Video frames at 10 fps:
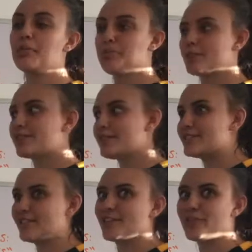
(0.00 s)
Brittle
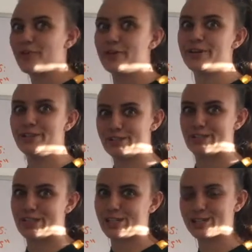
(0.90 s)
is not the word
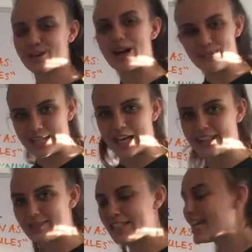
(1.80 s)
used to describe a
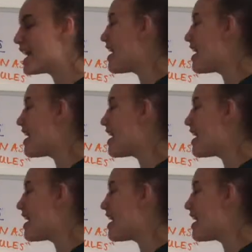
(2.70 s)
diamond.